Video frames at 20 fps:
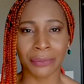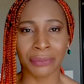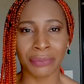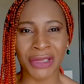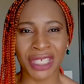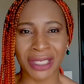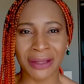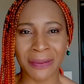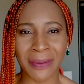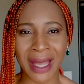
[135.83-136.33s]

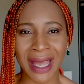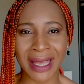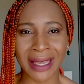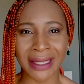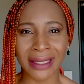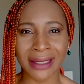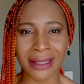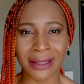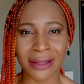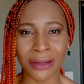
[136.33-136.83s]

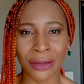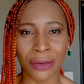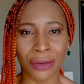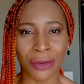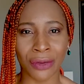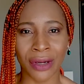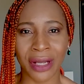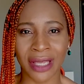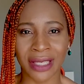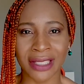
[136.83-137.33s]
minimize
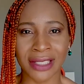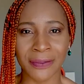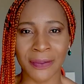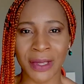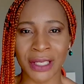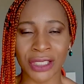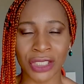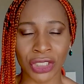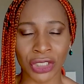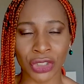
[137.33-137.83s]
your
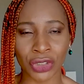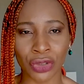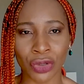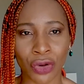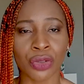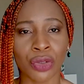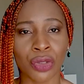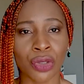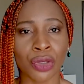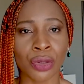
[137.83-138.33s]
expenditure
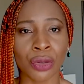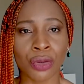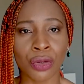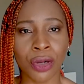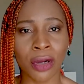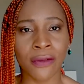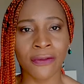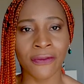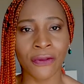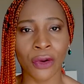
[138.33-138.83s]
you can
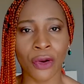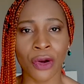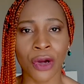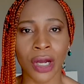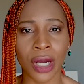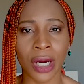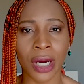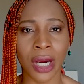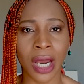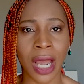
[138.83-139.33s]
look
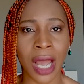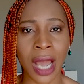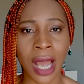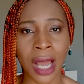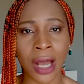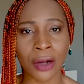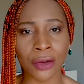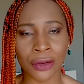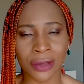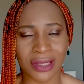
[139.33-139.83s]
for a
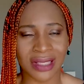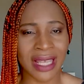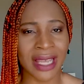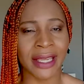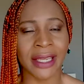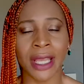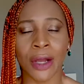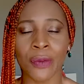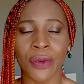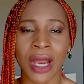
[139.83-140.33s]
house
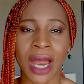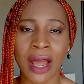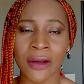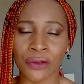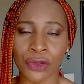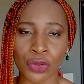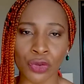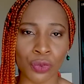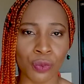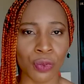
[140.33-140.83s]
like here we
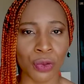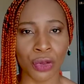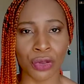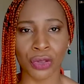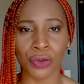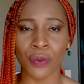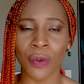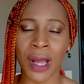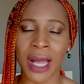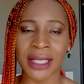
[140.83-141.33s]
have two
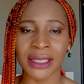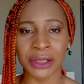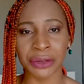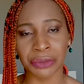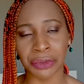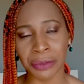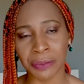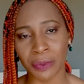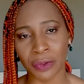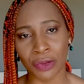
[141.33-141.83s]
plus one
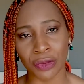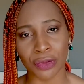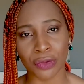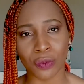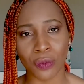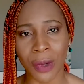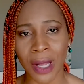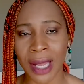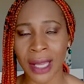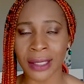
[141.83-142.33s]
three plus
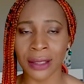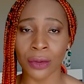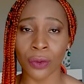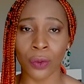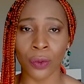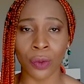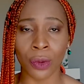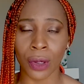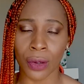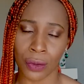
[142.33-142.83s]
one
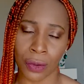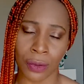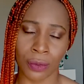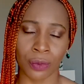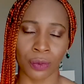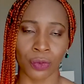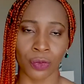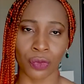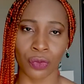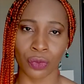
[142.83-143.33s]
or um,